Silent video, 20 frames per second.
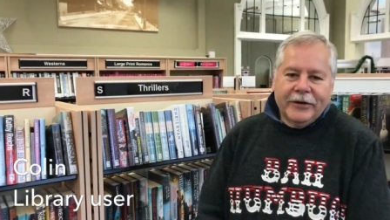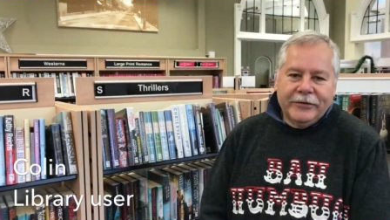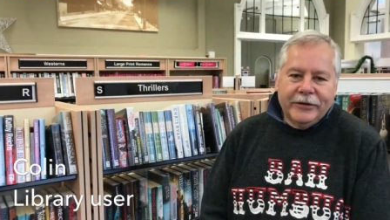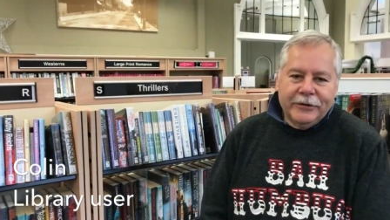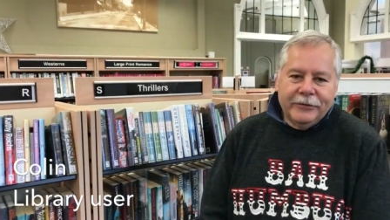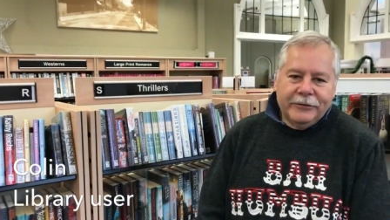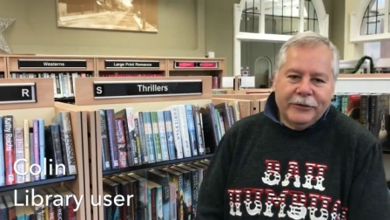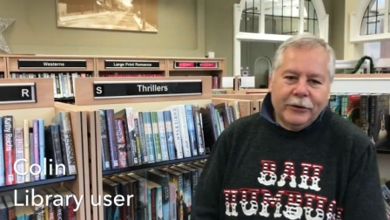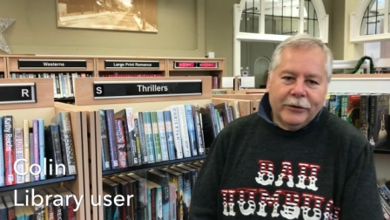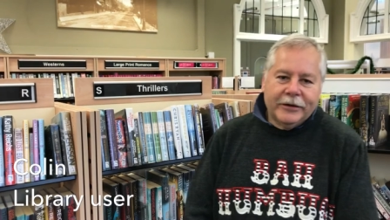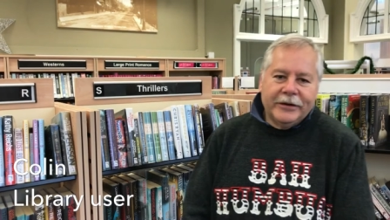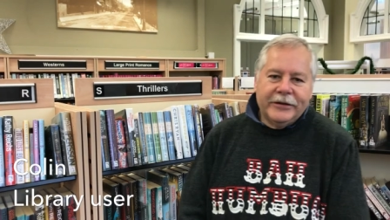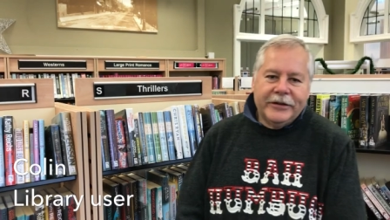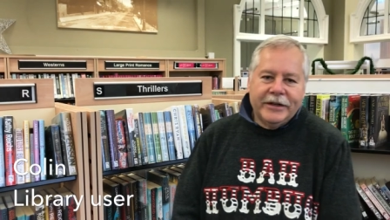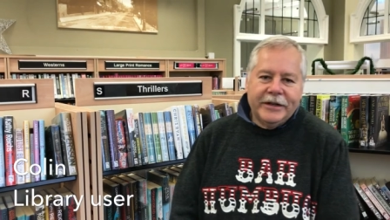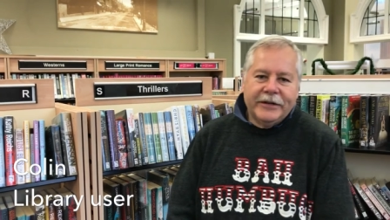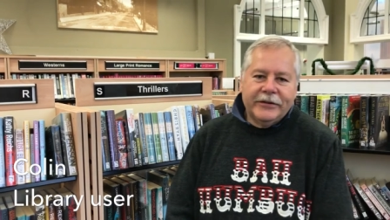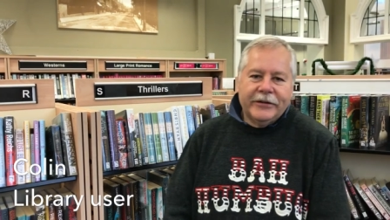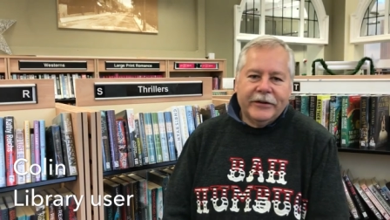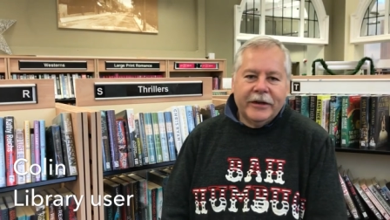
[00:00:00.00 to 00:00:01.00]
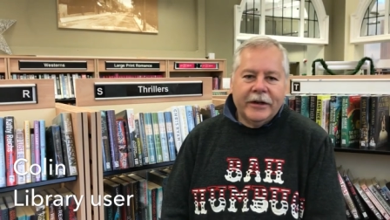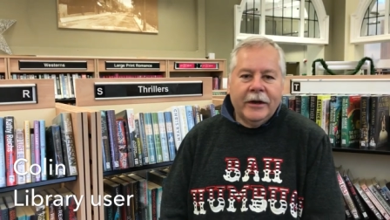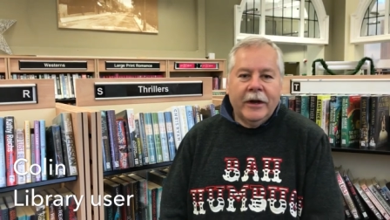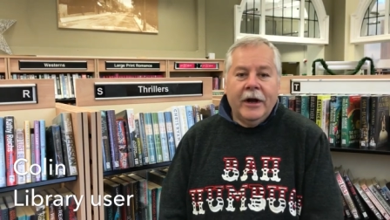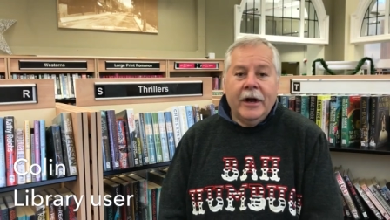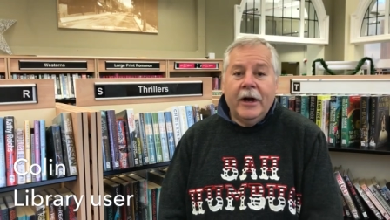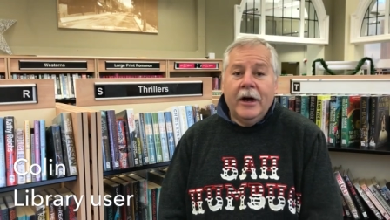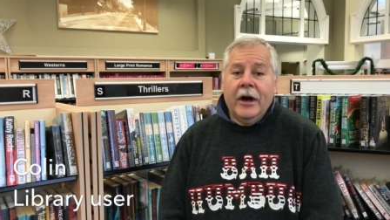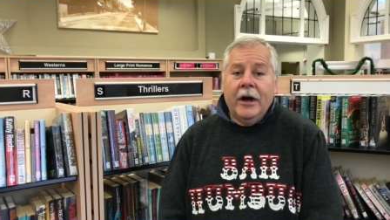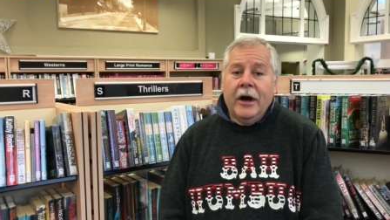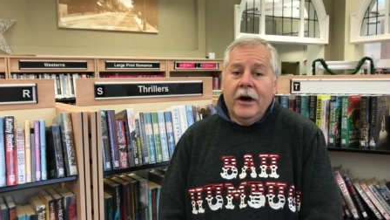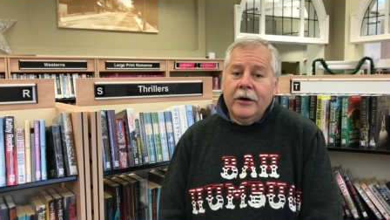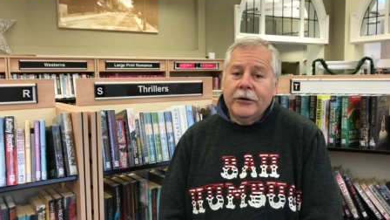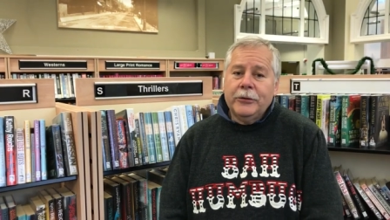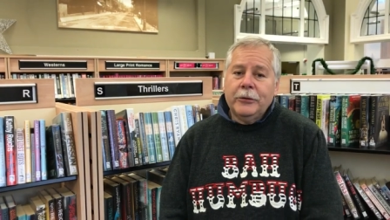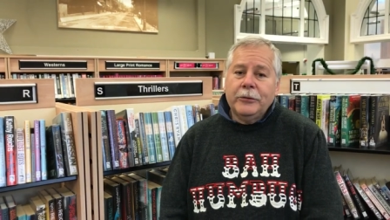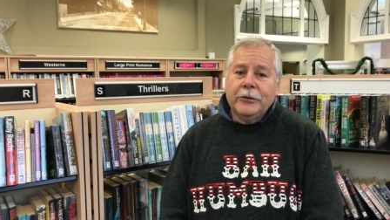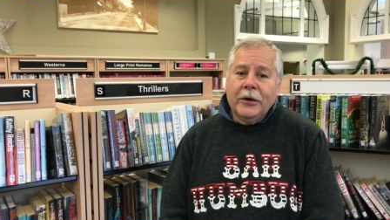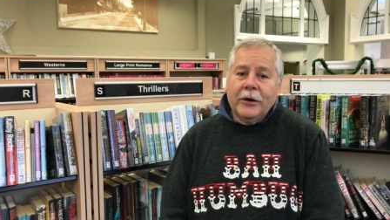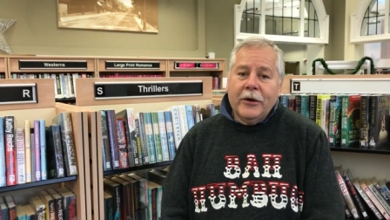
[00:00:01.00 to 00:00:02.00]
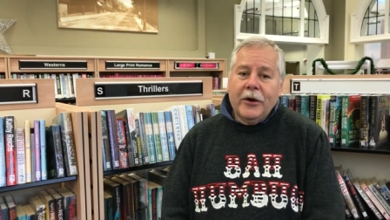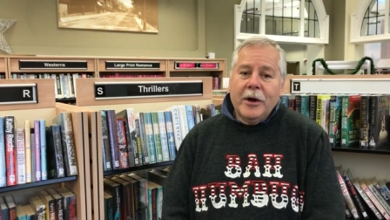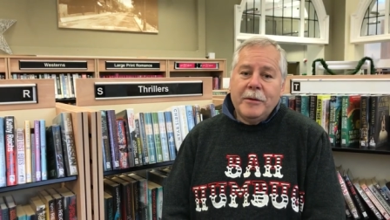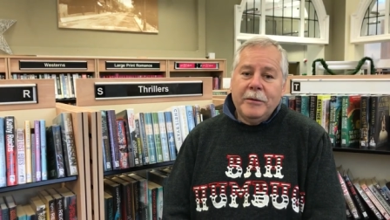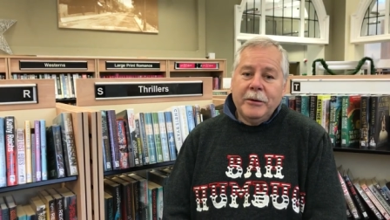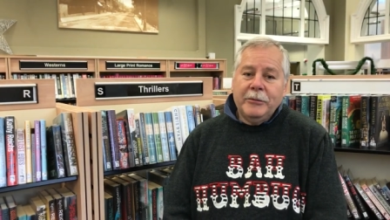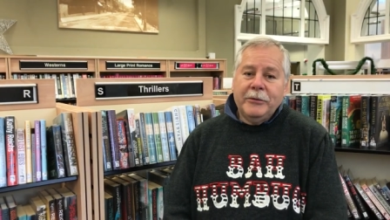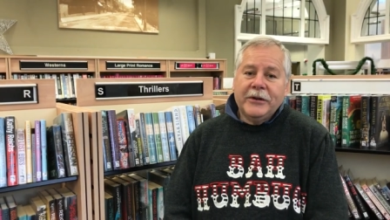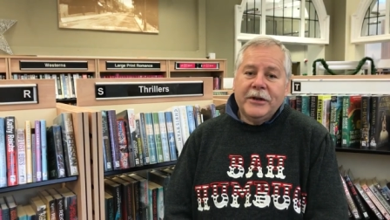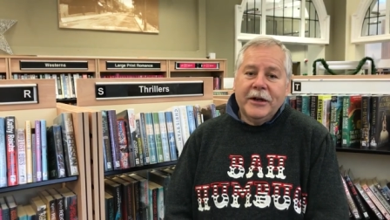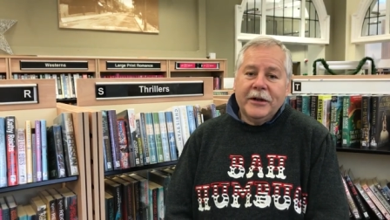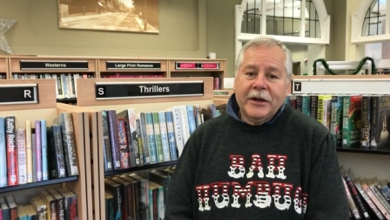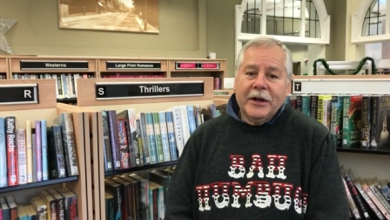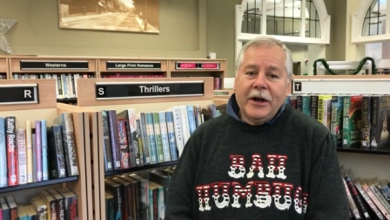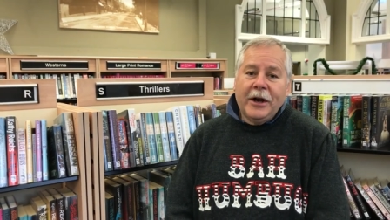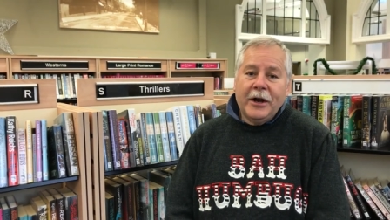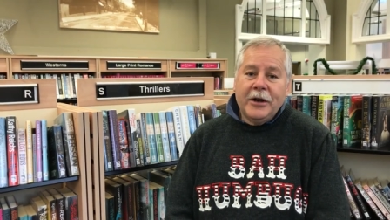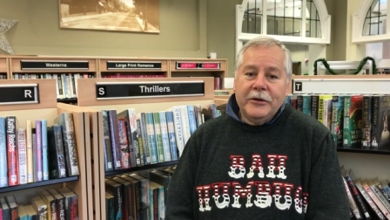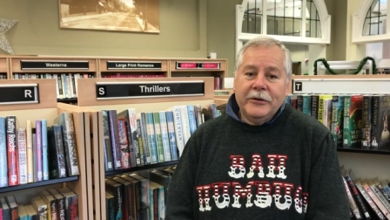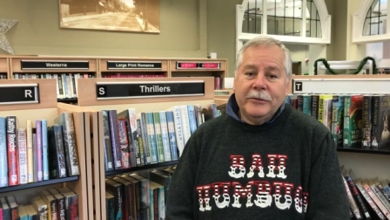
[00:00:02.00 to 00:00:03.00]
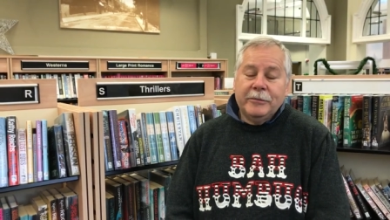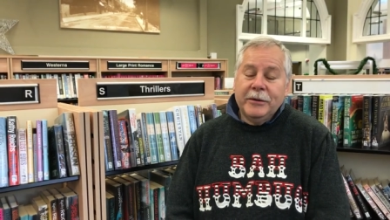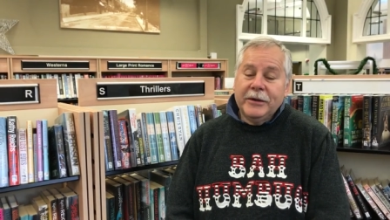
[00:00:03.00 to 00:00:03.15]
having the volunteers here. I thought the library was going to close,